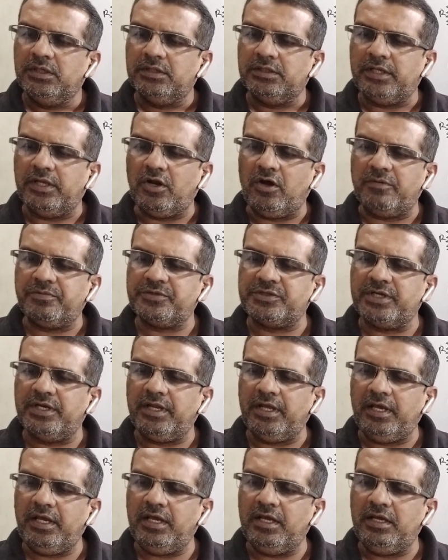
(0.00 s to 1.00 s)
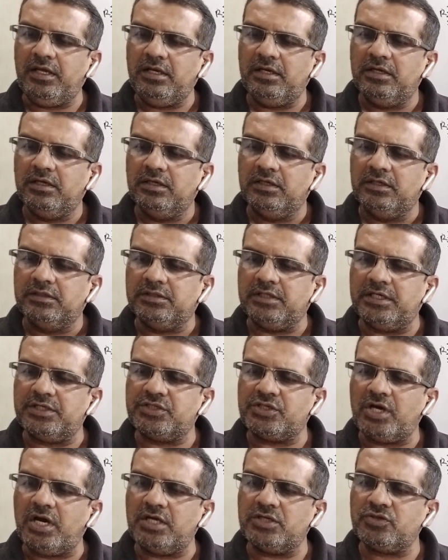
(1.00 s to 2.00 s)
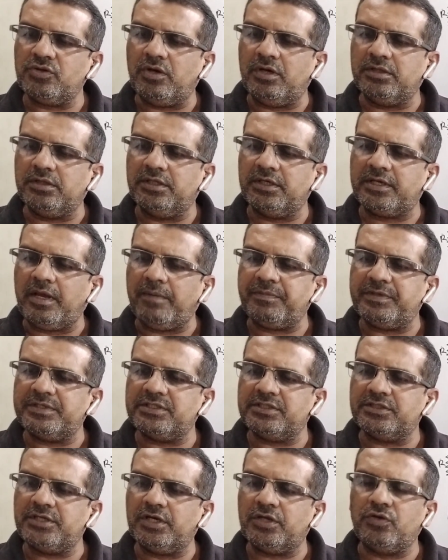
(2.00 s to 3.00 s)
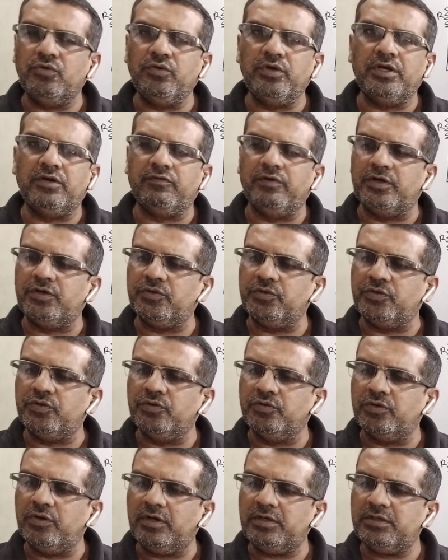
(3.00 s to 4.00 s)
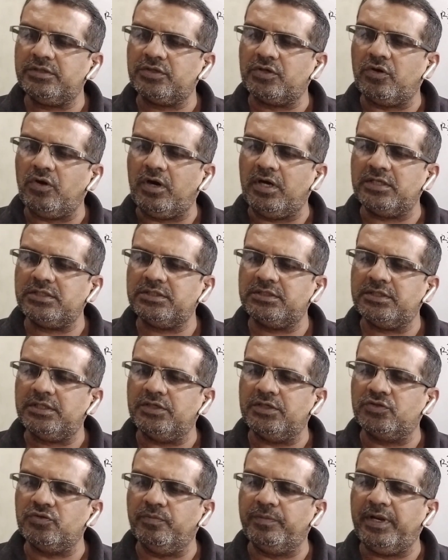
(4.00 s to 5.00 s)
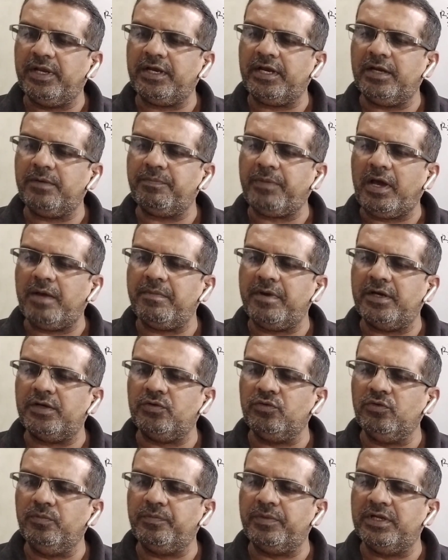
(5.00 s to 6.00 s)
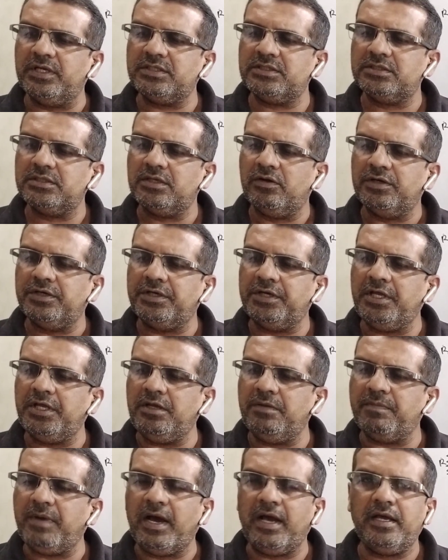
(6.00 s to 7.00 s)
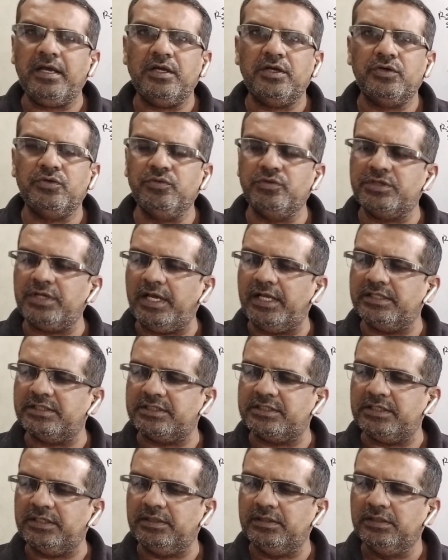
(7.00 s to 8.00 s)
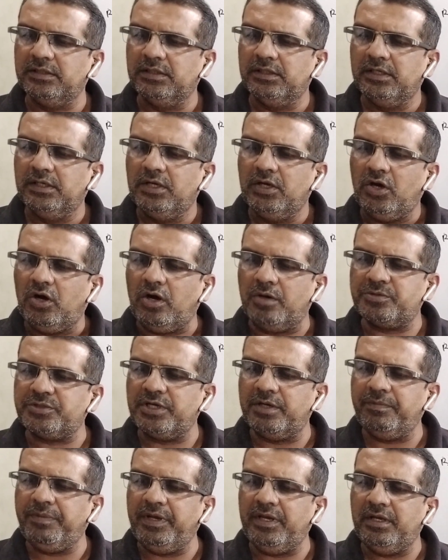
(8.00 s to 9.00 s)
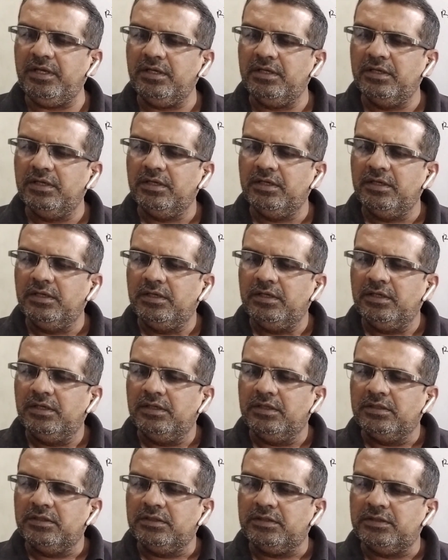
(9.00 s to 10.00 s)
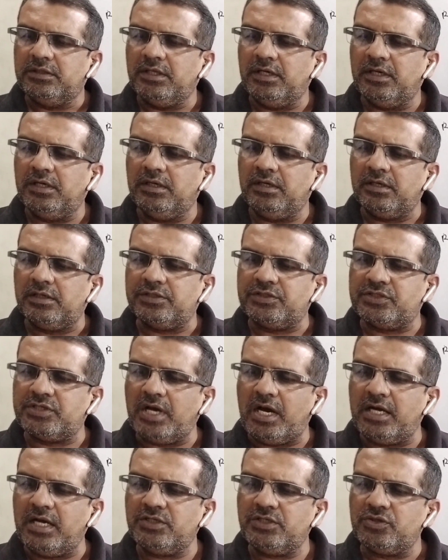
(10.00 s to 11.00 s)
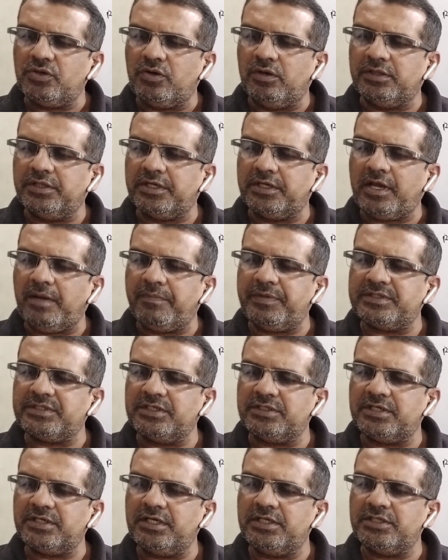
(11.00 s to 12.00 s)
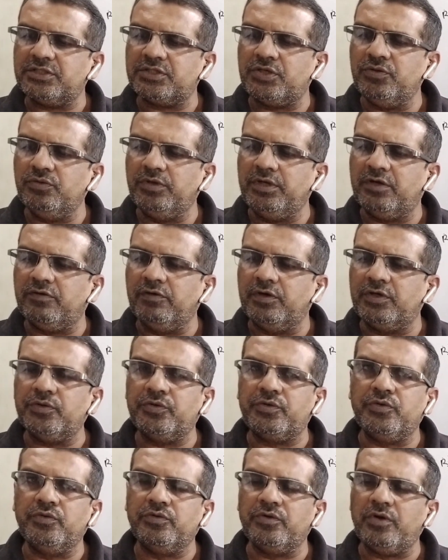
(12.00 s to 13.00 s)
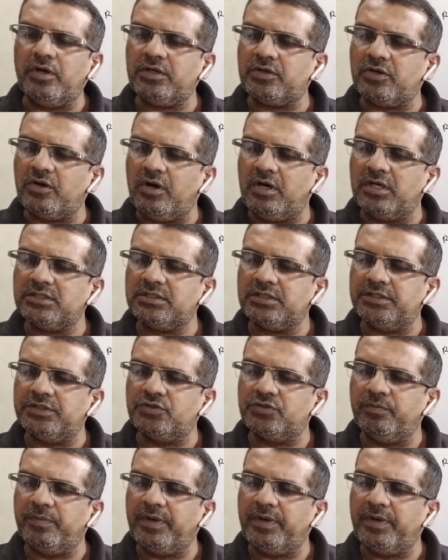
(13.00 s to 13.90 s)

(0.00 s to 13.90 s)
then option A, the charge on the capacitor Q equal to Q naught cos into bracket pi by 2 plus T by root LC. Option B, the charge on the capacitor is Q equal to Q naught cos into